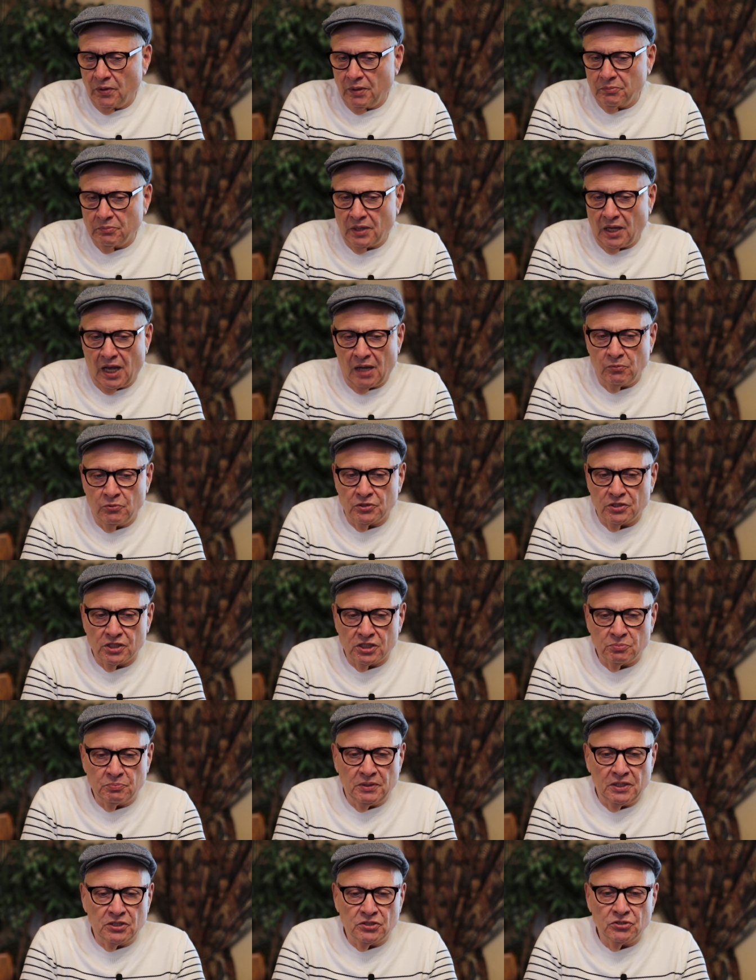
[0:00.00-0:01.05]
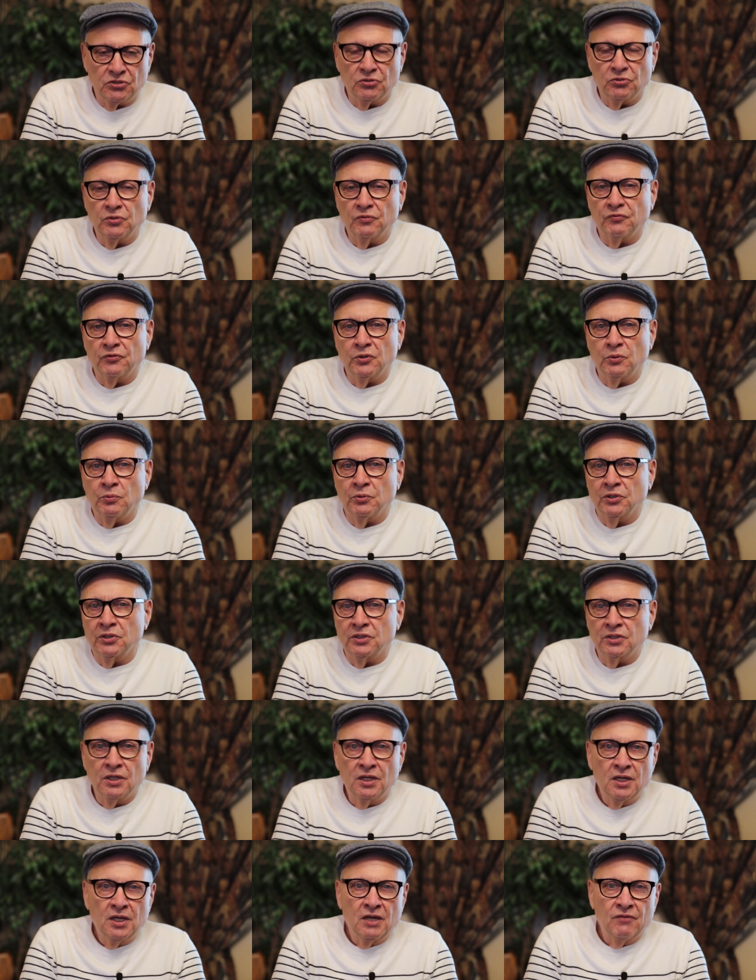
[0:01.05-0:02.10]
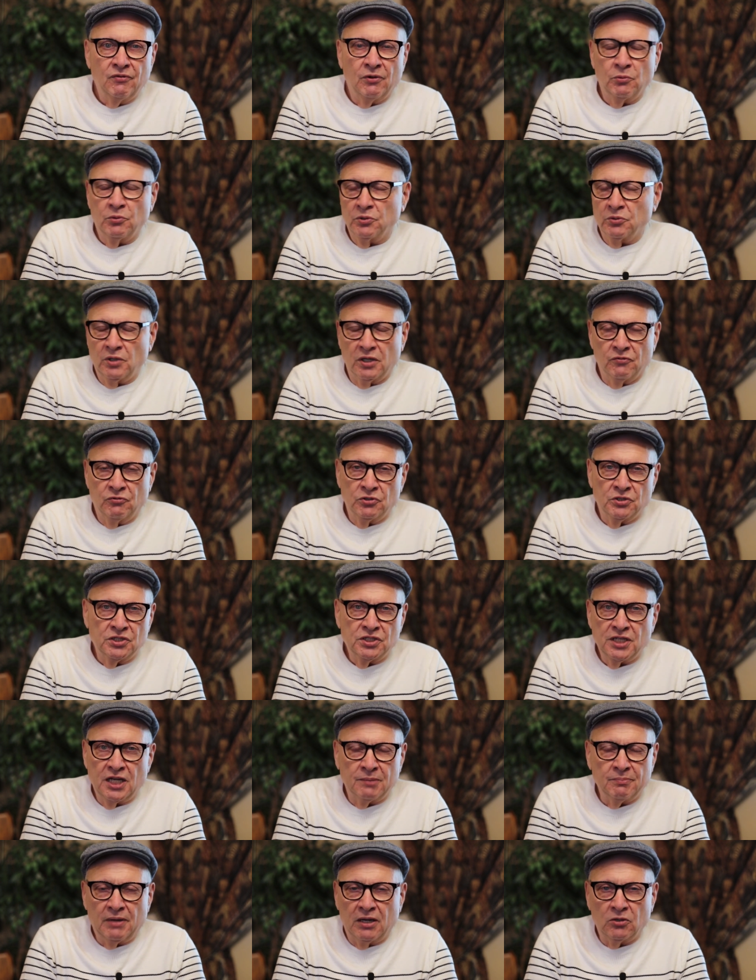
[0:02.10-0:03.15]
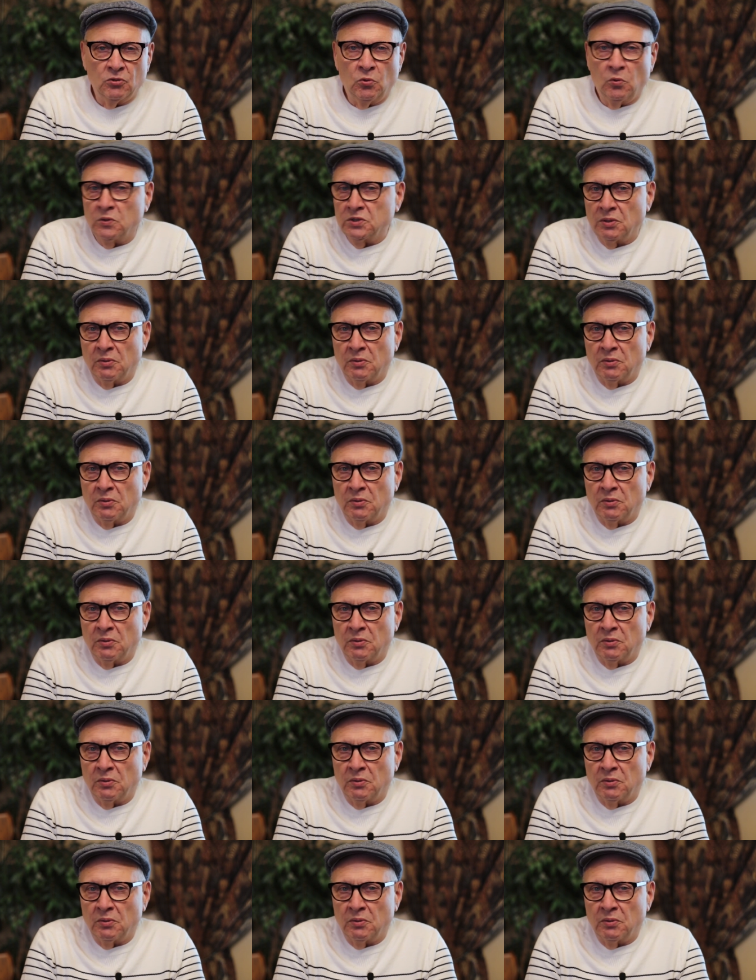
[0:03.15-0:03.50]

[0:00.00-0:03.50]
I mean, I wouldn't speak to you if you didn't take my calls.